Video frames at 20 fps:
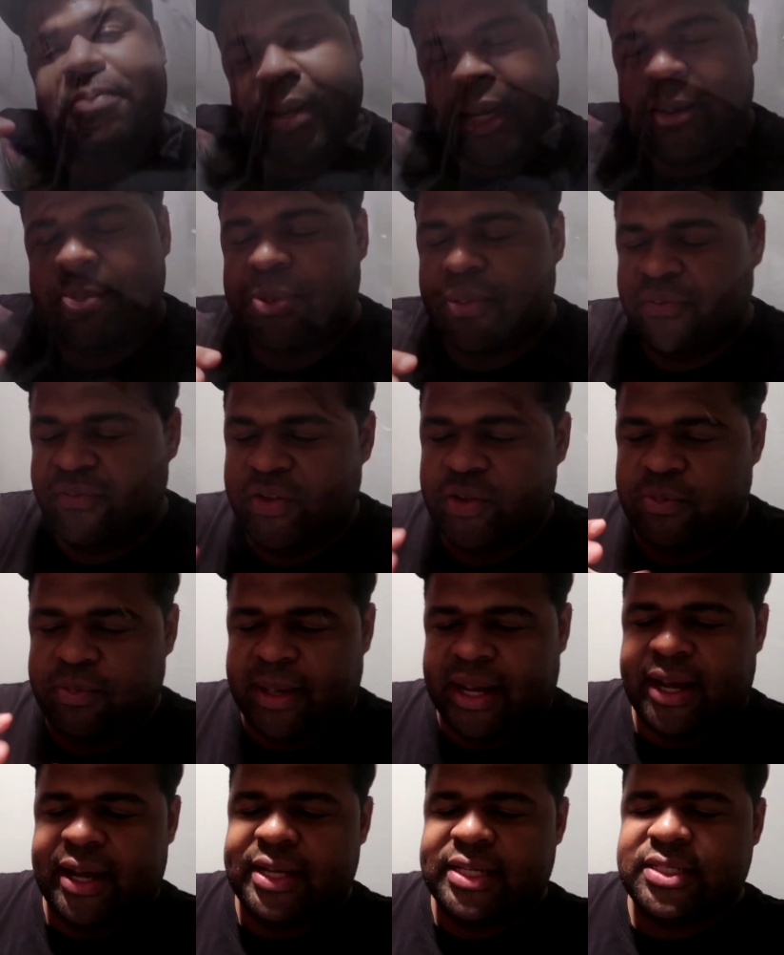pay-per-view
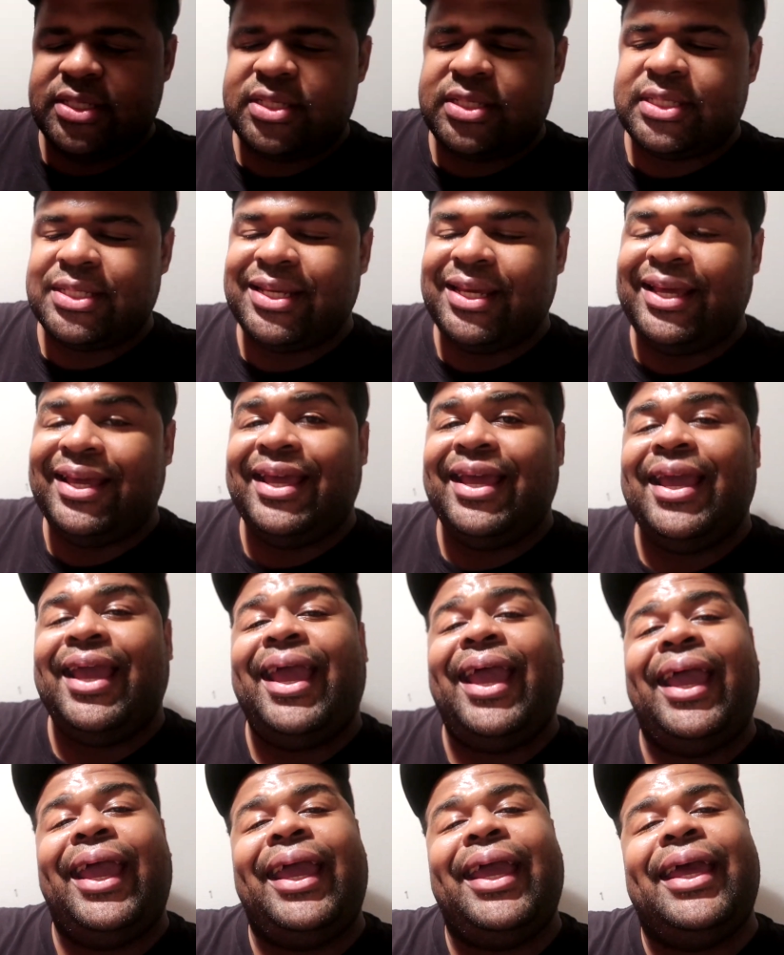buys,
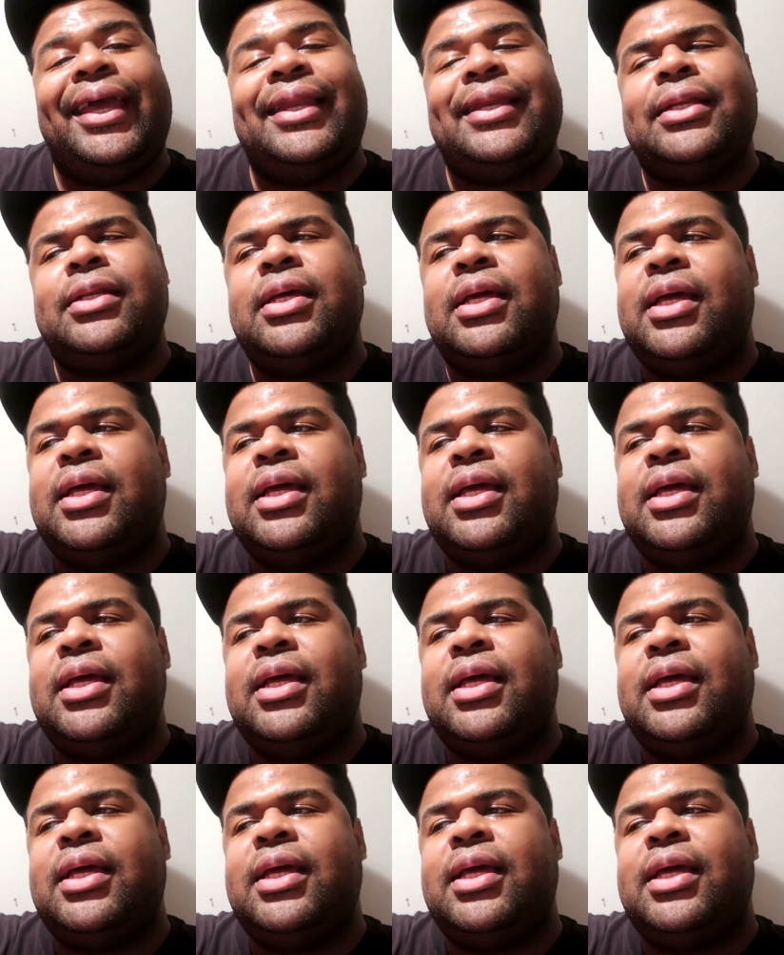and